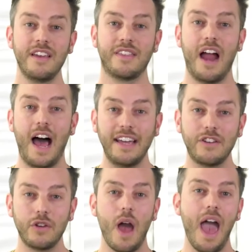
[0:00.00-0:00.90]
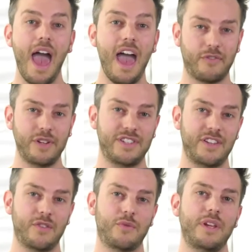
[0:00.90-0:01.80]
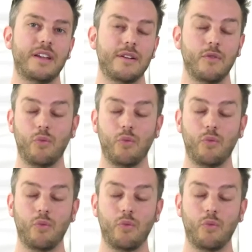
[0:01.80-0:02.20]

that I do every single week,